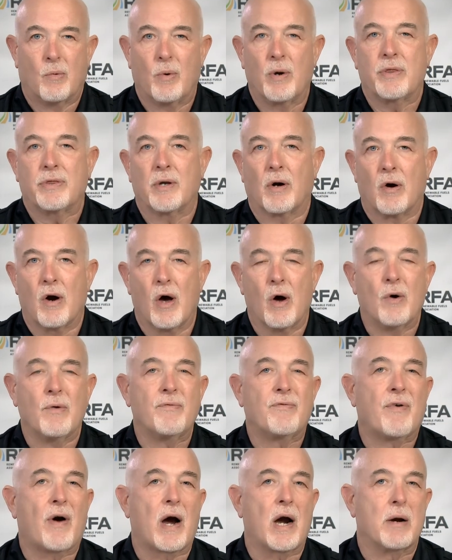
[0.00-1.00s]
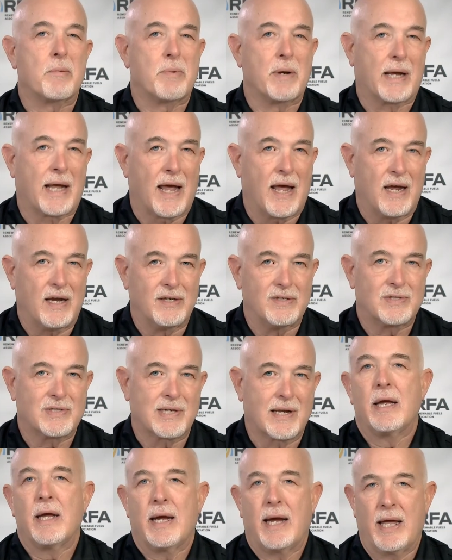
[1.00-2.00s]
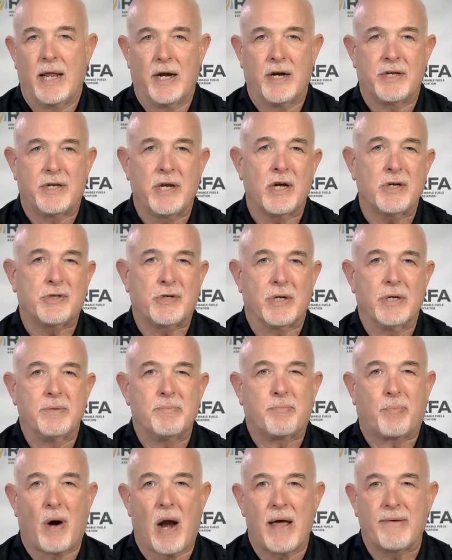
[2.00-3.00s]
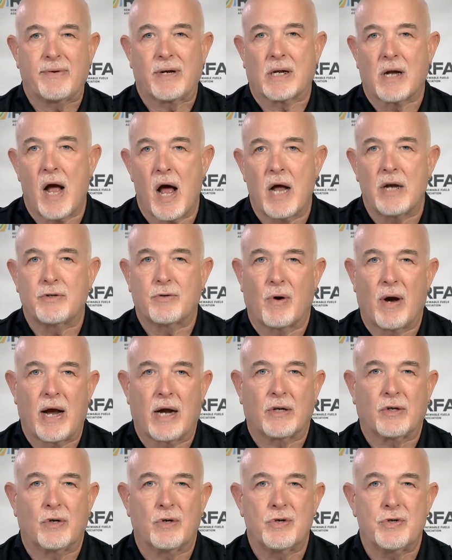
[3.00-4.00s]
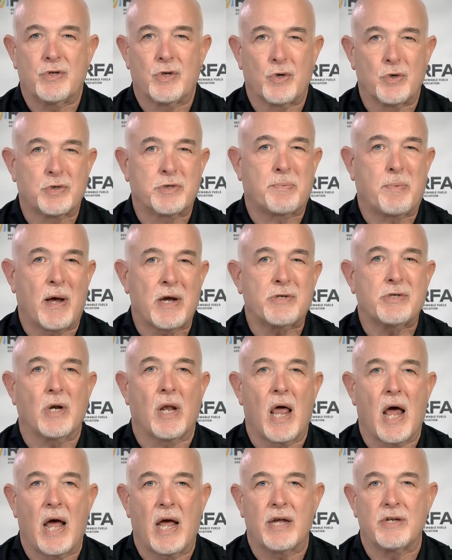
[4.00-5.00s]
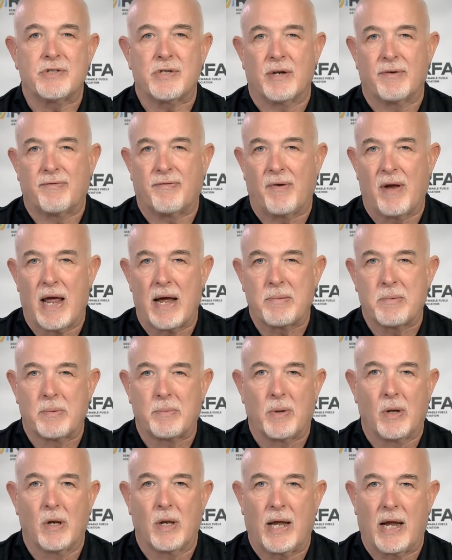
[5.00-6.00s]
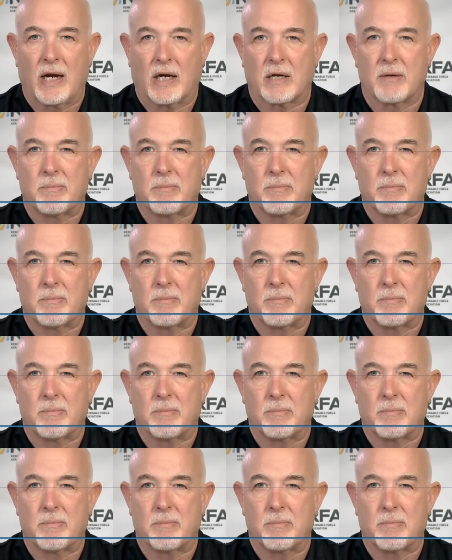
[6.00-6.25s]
with their own fire brigades. In addition, private contractors who specialize in flammable and